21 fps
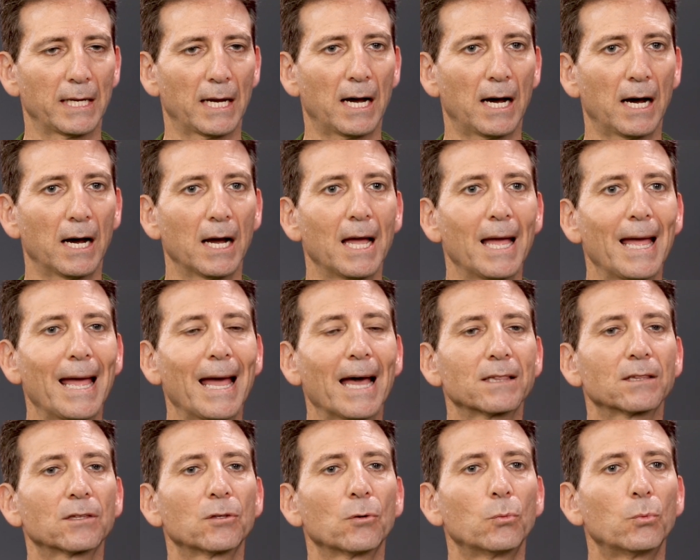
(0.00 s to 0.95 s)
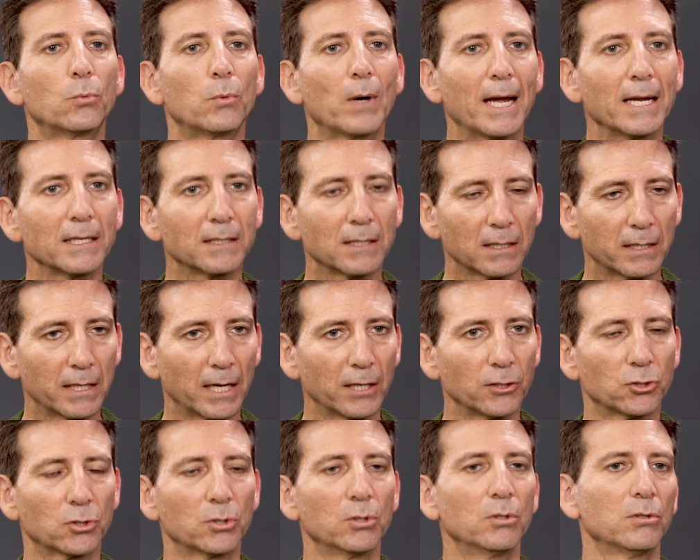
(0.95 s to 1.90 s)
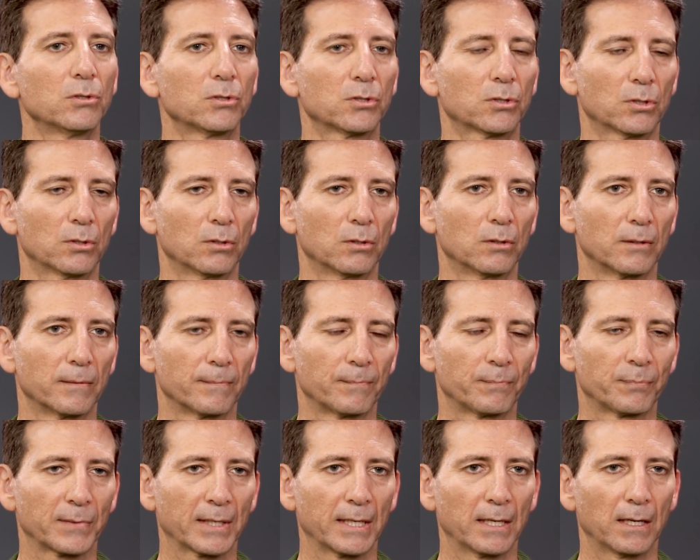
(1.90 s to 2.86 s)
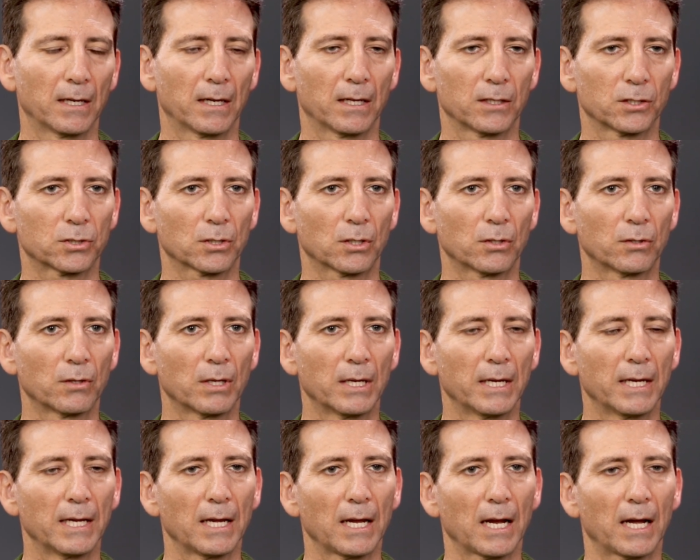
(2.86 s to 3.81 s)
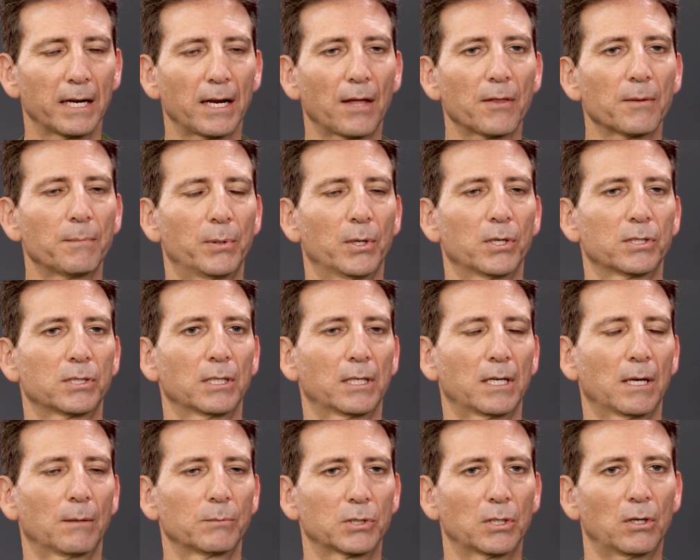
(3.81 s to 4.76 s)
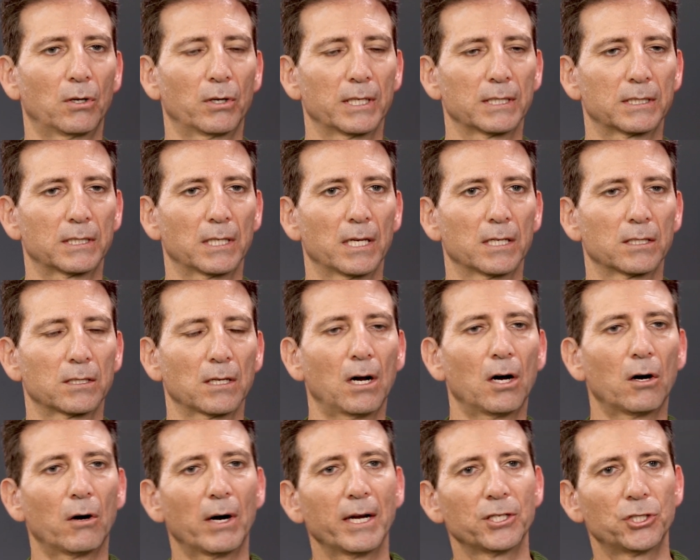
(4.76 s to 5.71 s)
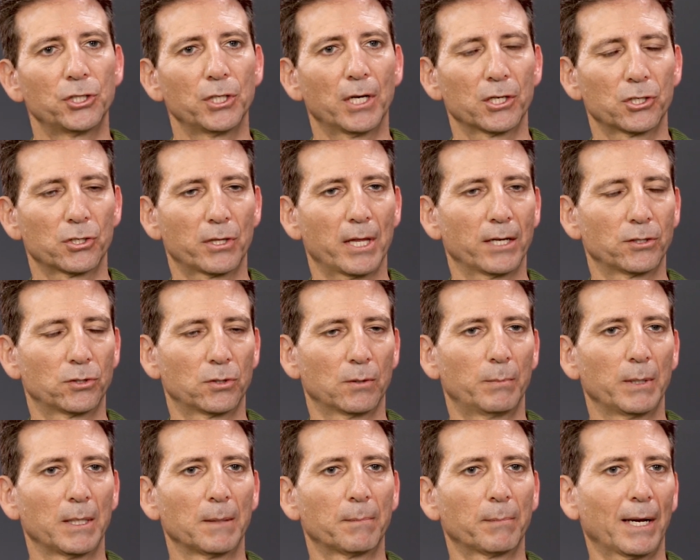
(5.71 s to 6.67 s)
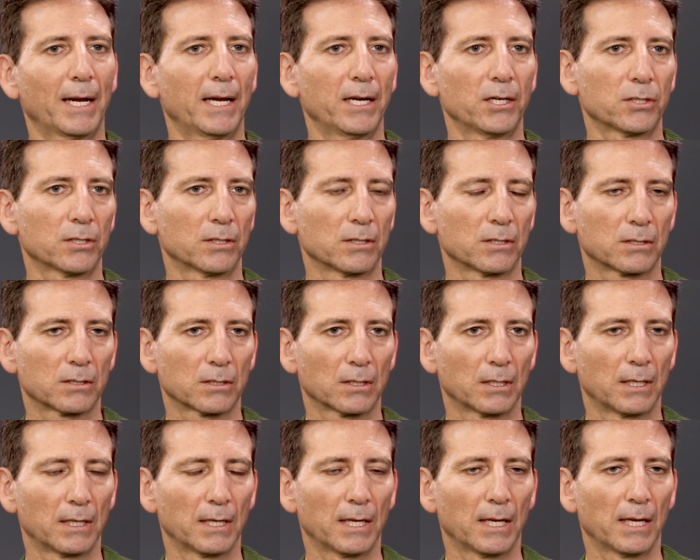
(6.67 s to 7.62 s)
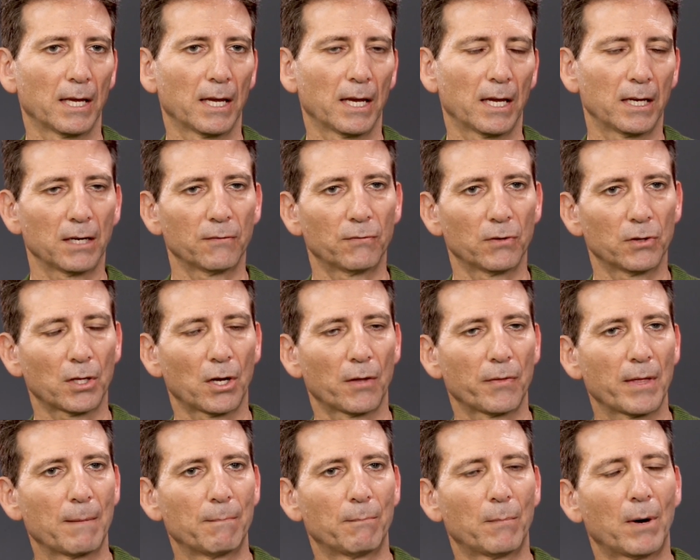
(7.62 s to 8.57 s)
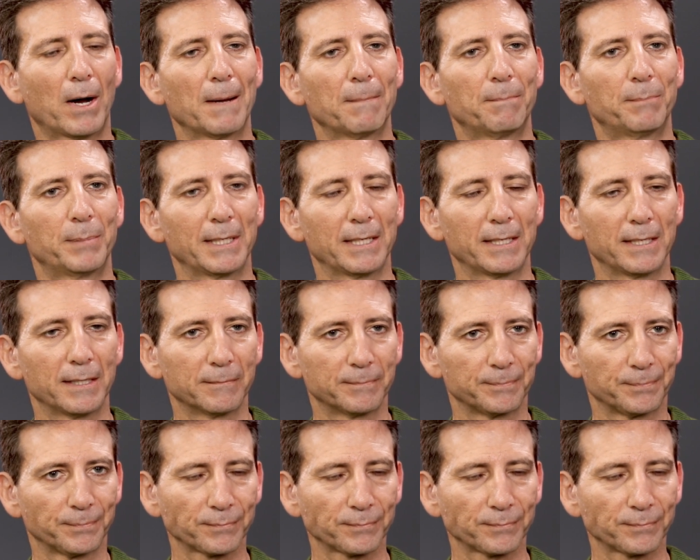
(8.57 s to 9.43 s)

are at the rate that they choose to. And so another person comes along and says, oh, I judge that to be patience. And even though that might be